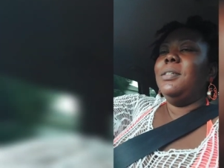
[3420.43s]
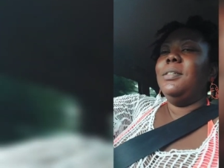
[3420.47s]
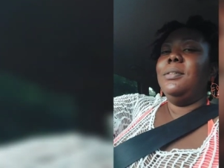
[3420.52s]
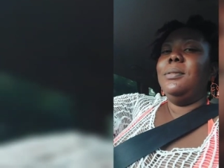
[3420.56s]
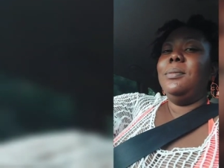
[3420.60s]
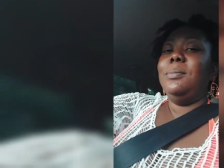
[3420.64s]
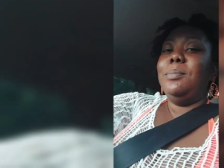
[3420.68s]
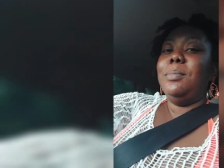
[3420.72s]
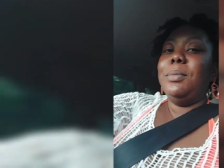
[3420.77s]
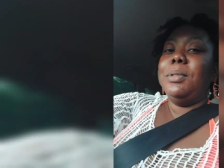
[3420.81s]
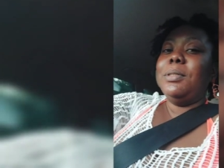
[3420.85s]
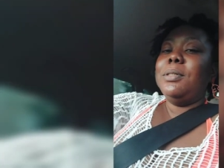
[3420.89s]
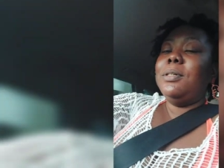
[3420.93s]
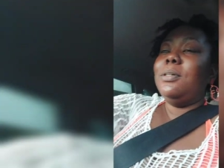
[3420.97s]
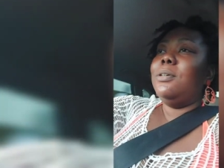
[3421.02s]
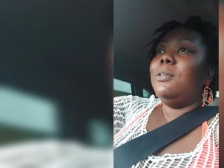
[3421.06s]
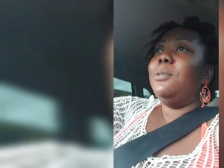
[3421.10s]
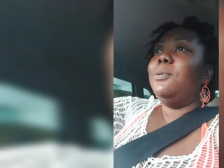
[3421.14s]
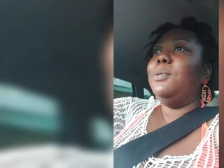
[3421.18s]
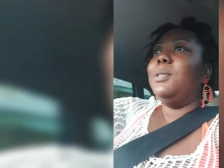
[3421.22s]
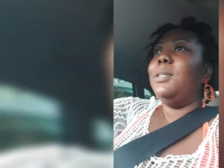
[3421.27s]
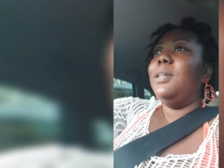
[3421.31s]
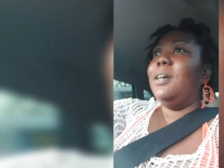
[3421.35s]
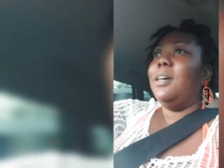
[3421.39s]
I
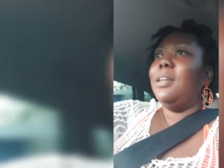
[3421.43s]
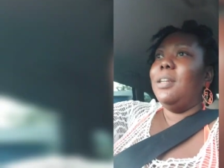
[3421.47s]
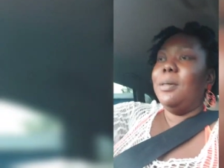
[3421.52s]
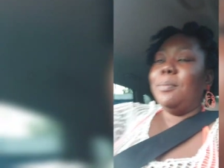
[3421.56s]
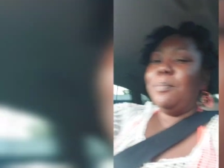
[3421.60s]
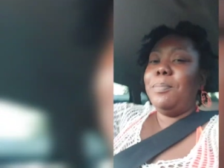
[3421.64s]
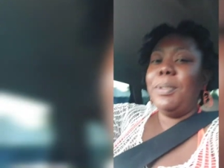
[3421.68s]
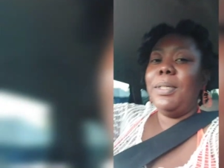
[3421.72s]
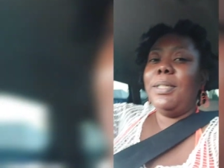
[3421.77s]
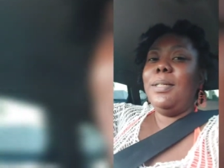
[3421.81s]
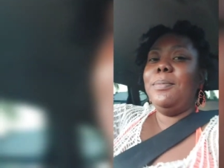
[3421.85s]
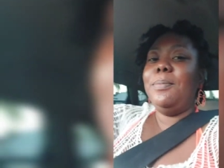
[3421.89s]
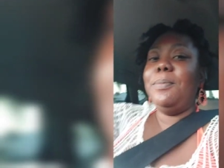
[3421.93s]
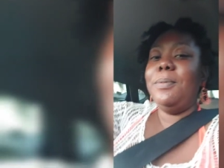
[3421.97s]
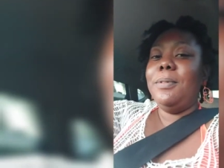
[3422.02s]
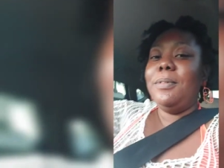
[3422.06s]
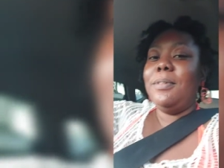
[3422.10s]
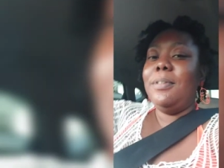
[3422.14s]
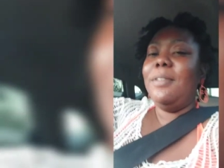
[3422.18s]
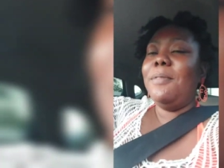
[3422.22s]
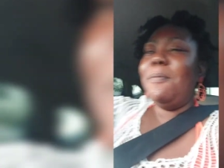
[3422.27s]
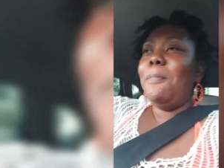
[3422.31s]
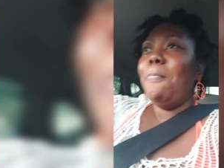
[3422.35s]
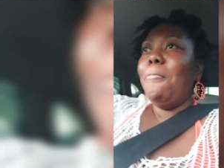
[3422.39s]
go with other
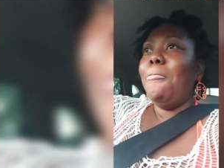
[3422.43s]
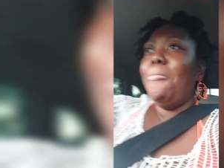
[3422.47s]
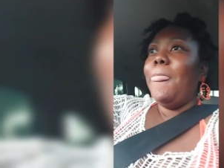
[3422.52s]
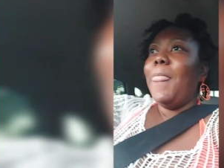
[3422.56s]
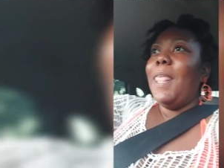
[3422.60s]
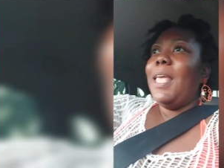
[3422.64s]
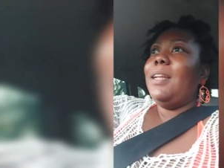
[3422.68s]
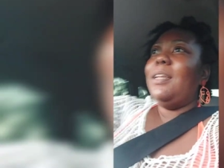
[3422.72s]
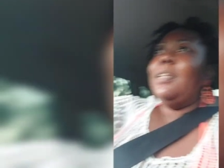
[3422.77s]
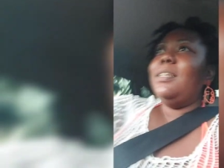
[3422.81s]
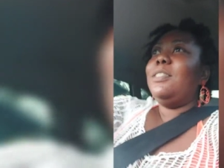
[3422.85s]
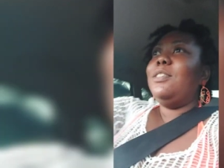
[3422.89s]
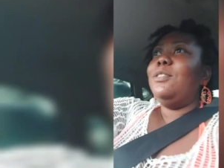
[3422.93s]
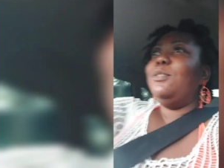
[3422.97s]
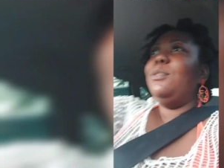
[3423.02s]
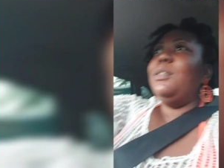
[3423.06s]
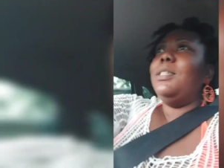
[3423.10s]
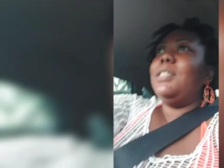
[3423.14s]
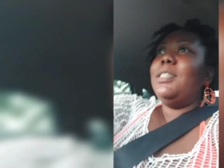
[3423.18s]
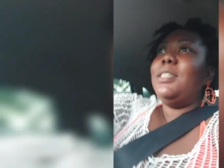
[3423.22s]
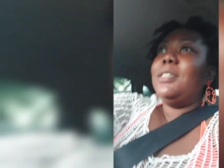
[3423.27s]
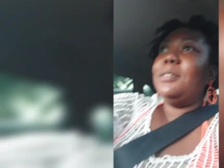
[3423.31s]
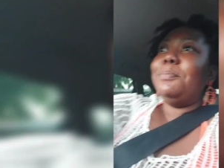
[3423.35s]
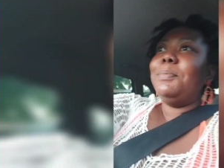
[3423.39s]
people, this
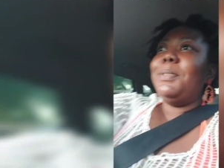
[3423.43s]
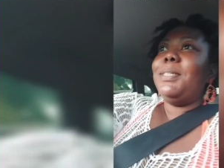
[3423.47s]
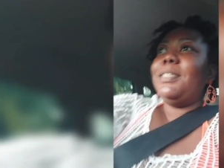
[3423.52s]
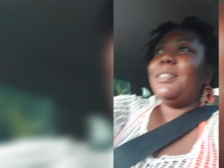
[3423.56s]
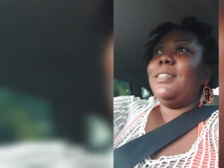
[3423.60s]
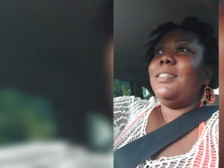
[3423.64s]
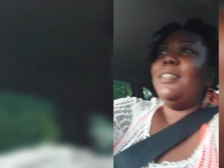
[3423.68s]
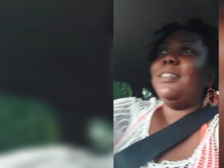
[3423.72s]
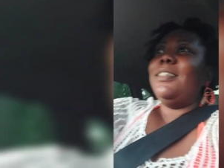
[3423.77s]
reach me.